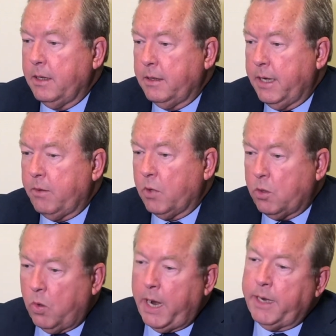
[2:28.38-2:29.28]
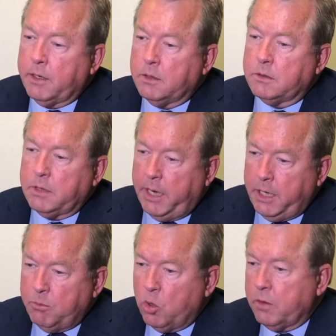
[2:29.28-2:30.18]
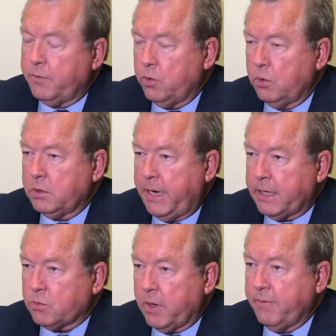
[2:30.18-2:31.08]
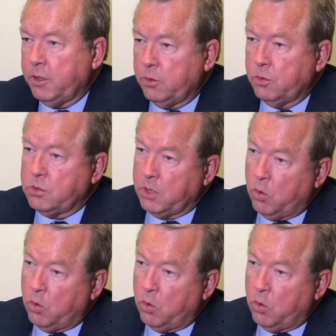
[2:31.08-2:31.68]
that requires any motor fuel tax revenues